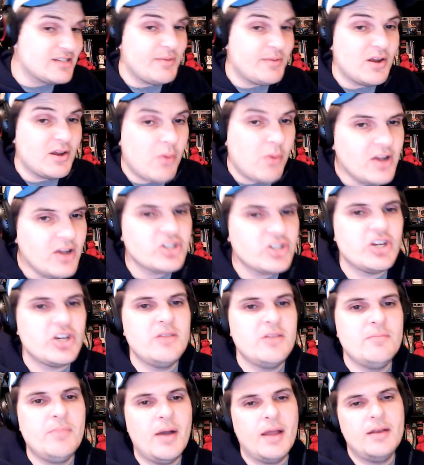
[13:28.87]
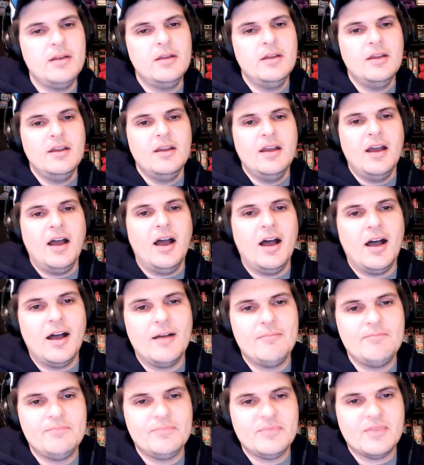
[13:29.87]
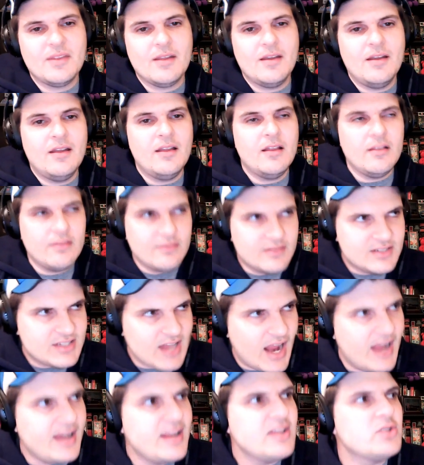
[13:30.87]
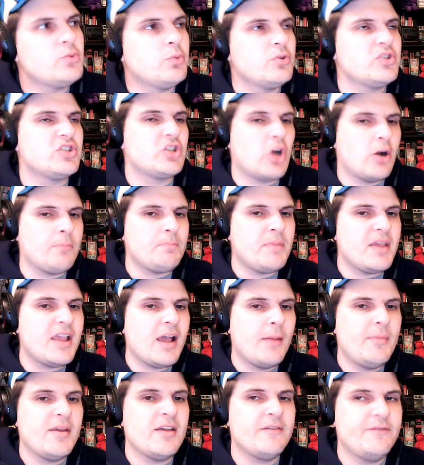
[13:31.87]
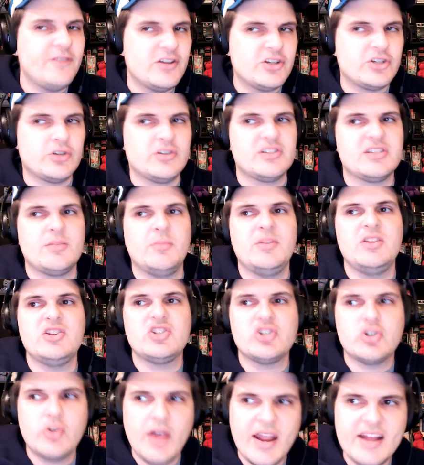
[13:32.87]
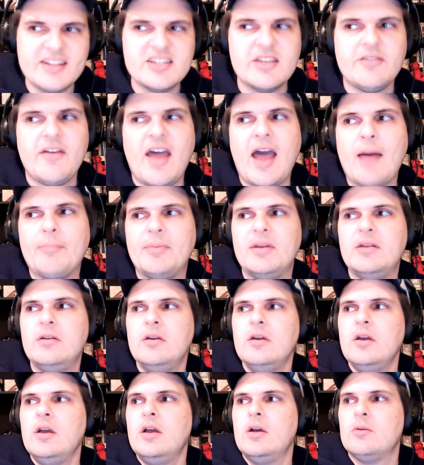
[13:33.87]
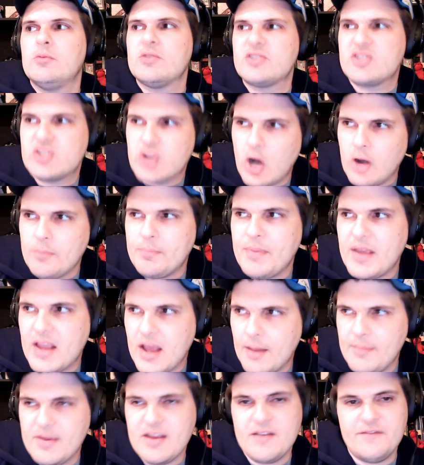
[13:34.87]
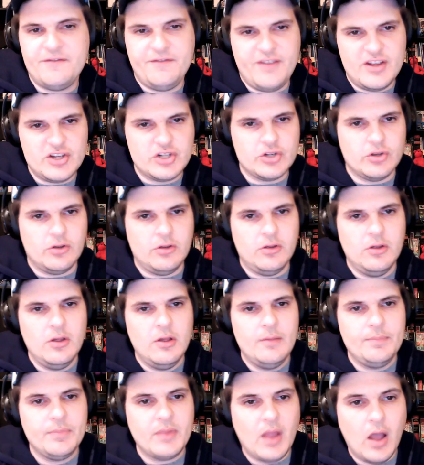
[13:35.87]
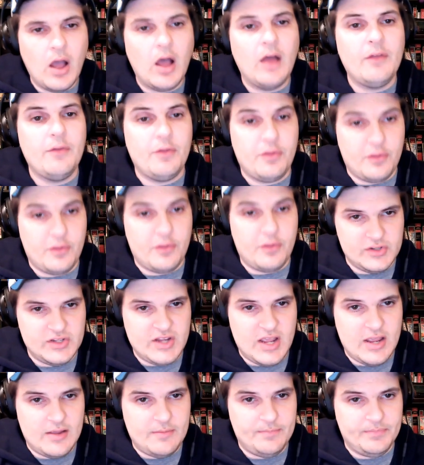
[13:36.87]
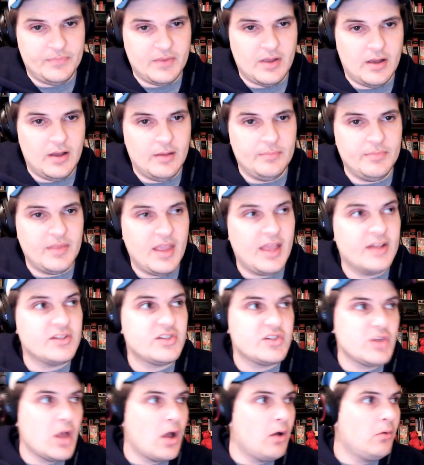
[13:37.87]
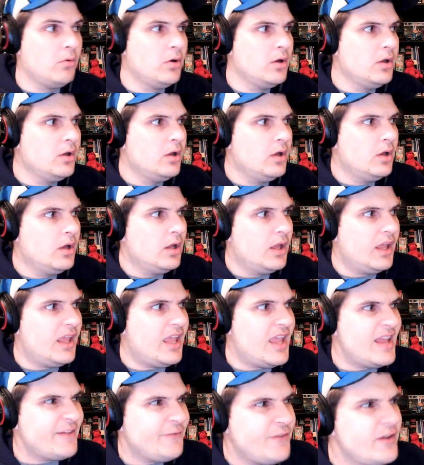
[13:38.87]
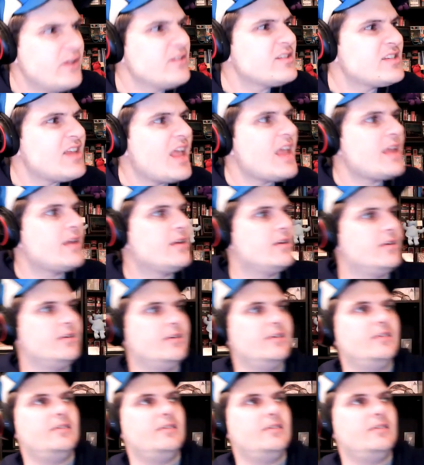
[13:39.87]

big question. But um, signings will start becoming official. Some of these trades that have happened will start becoming official on Thursday, um, and so it feels like